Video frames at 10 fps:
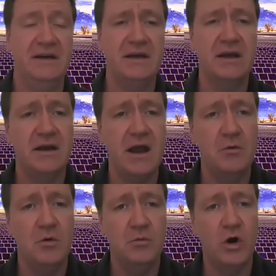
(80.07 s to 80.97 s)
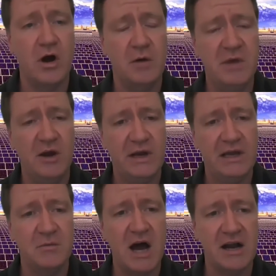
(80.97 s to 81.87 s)
So, you know, what
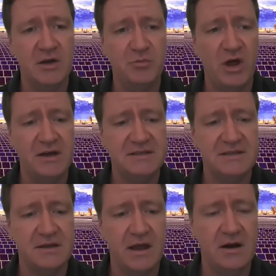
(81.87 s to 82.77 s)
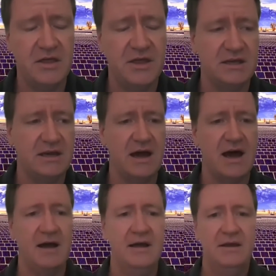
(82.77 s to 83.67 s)
we're seeing and what I'm hearing
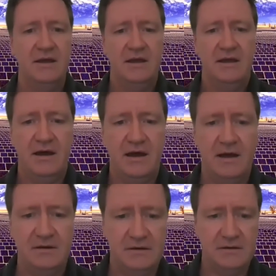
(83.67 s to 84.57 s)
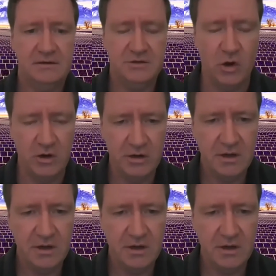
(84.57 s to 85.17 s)
in the marketplace, and I think